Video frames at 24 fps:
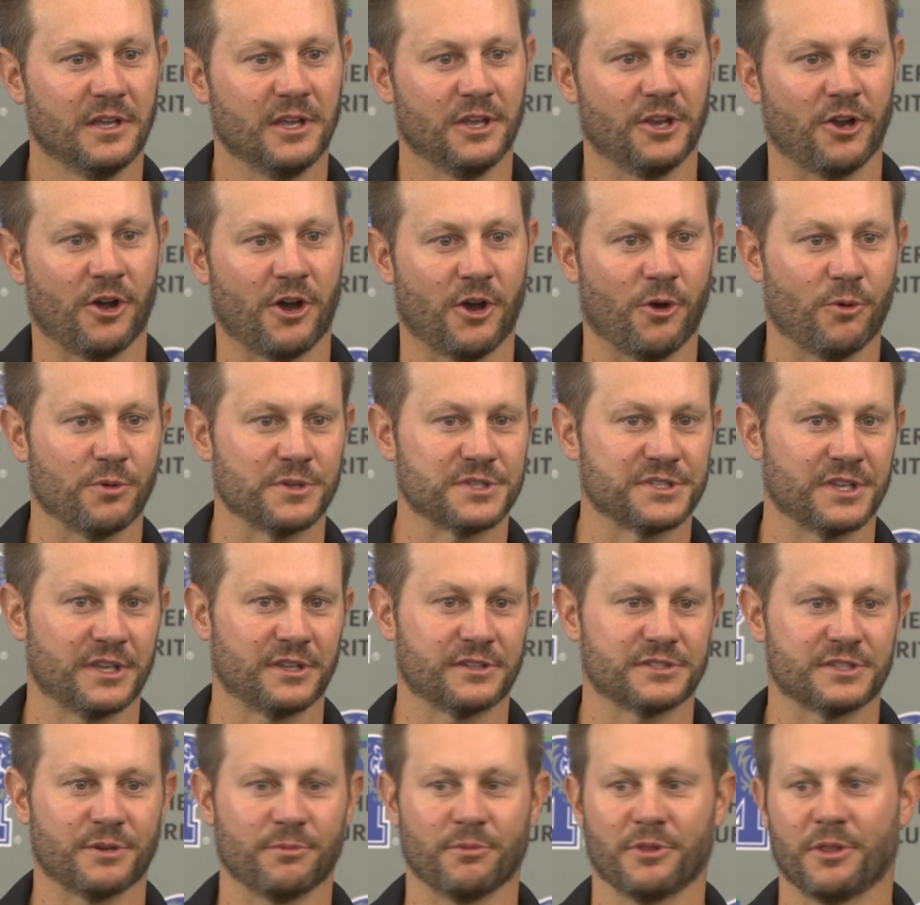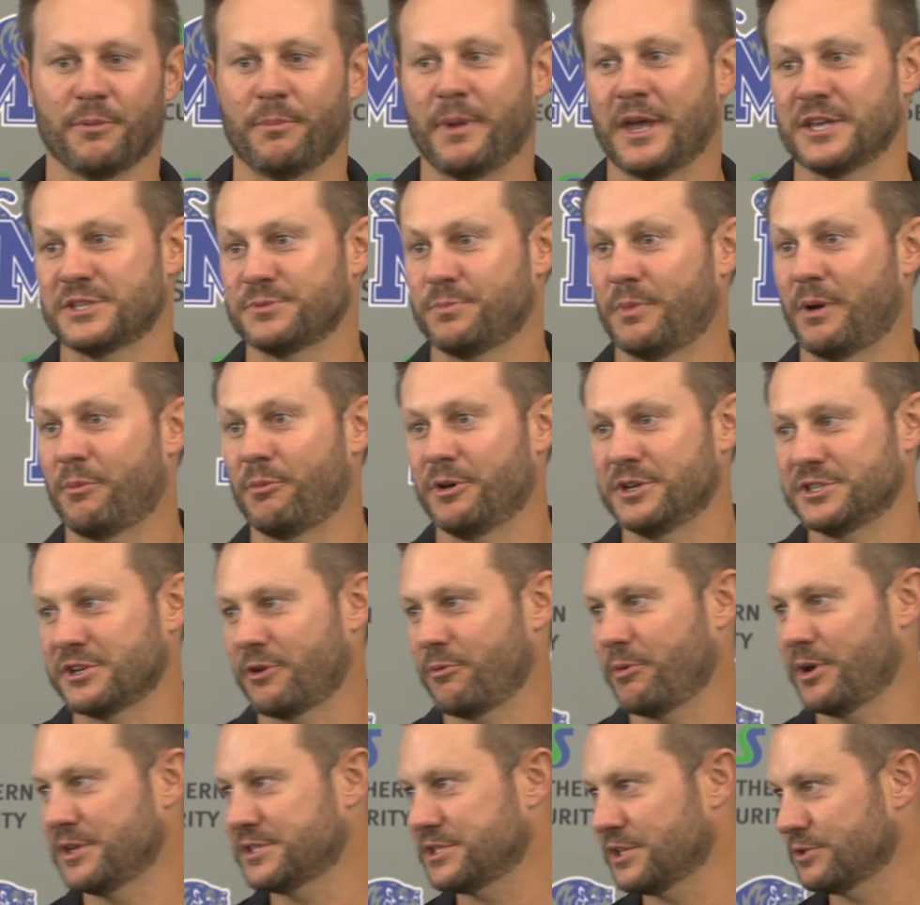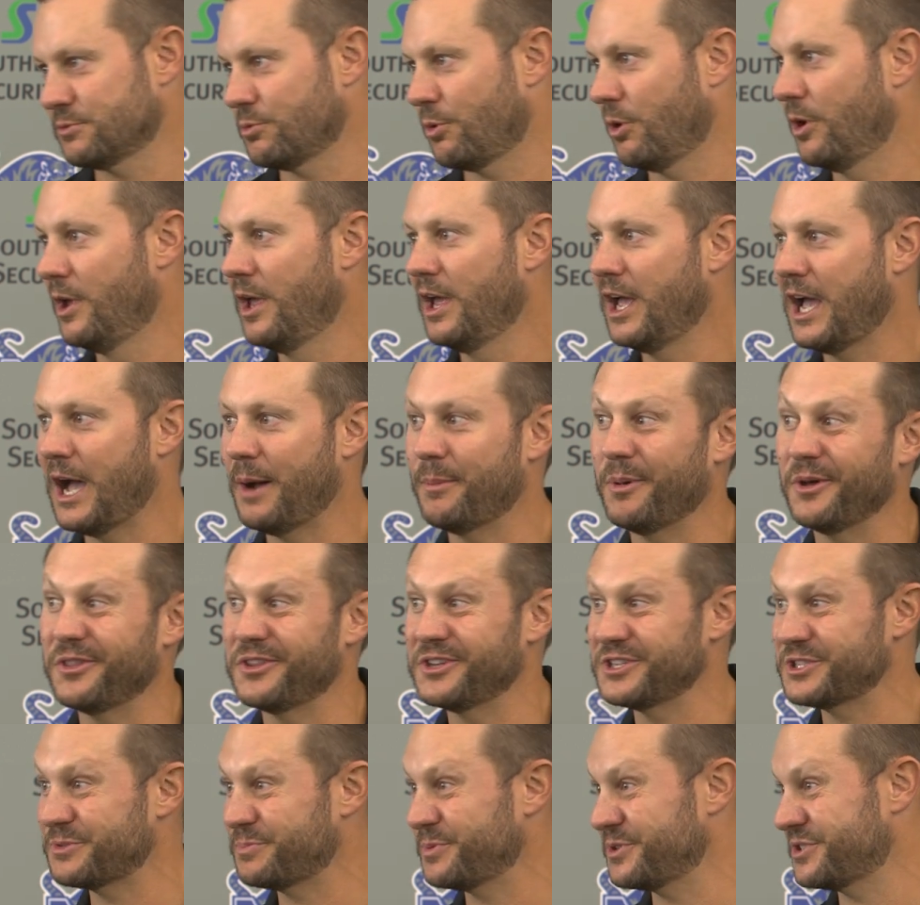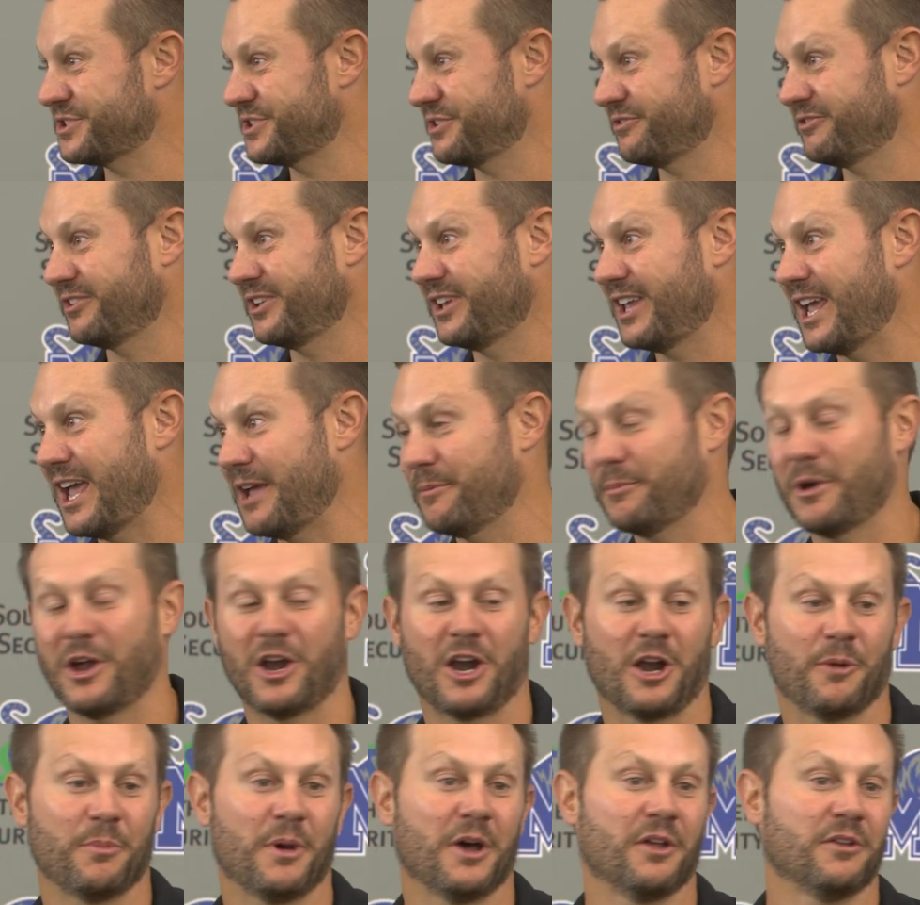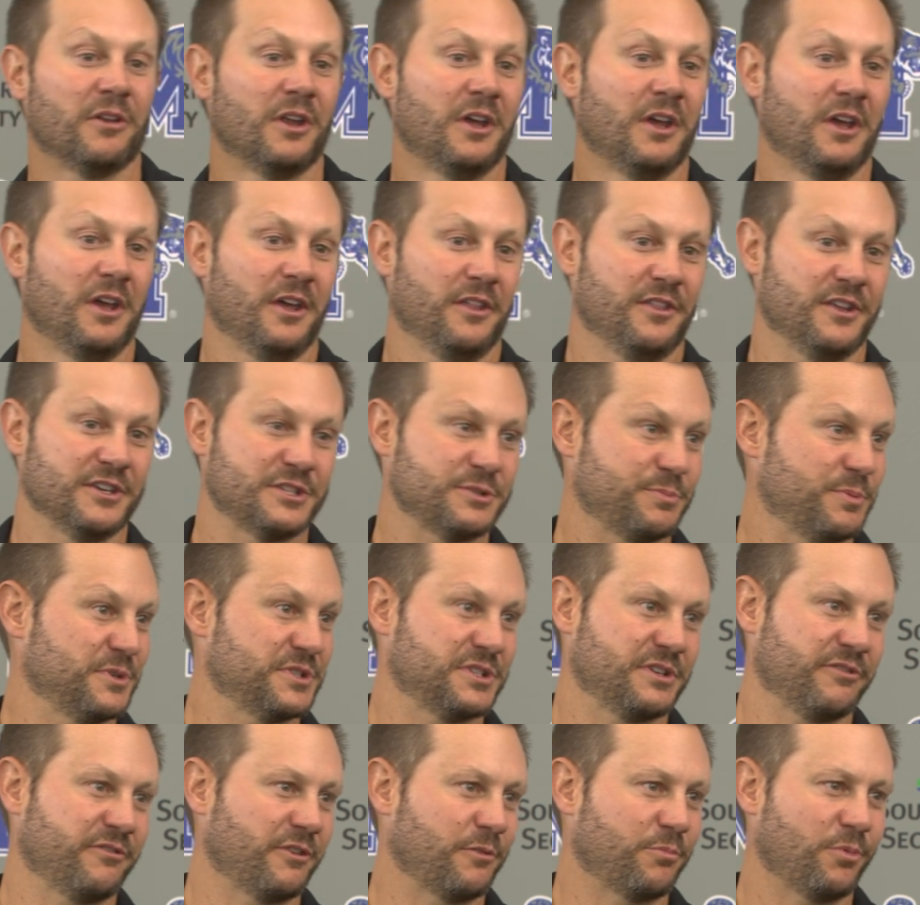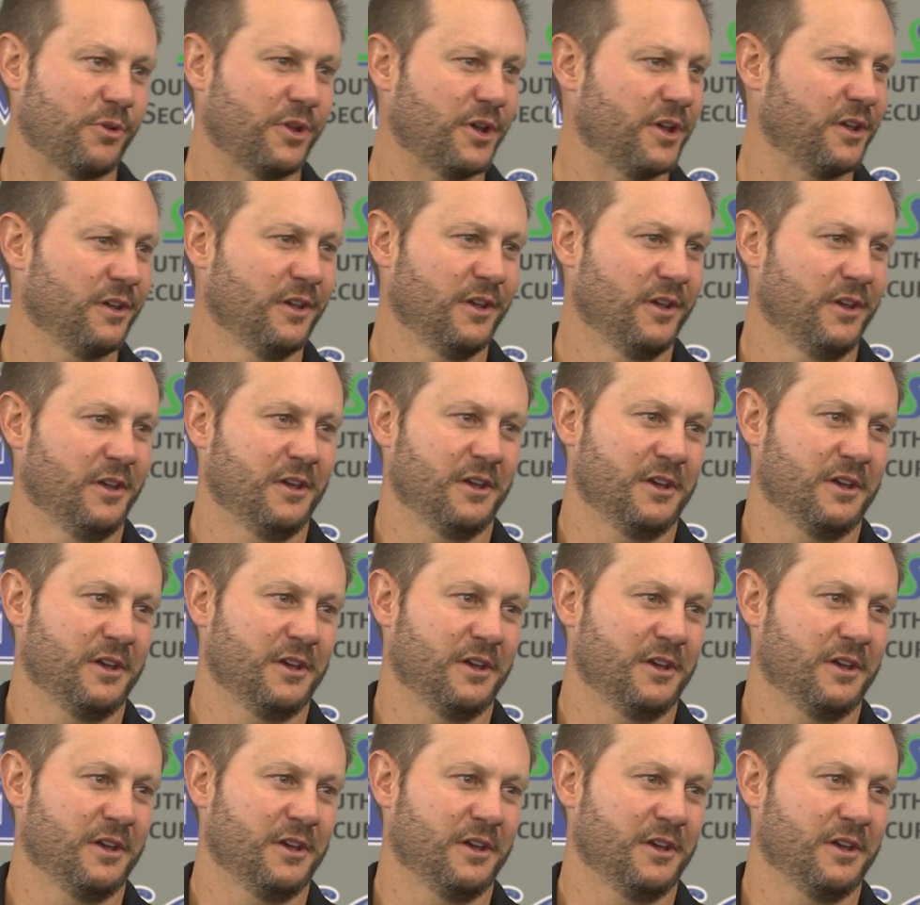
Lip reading: You know, I always think some of the best memories, everybody says, well, how about this specific game? How about this specific play?